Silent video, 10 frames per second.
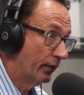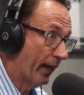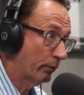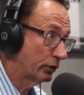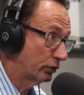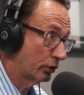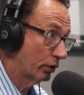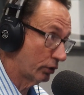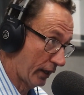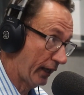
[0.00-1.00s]
That was as
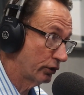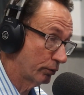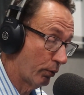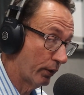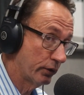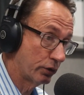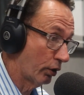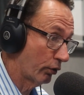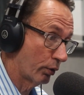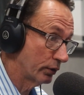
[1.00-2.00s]
good, to Hayes' point, as
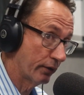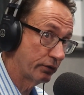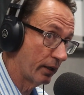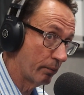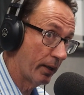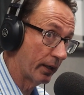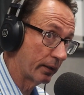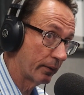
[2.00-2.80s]
good a throw as I've seen him make.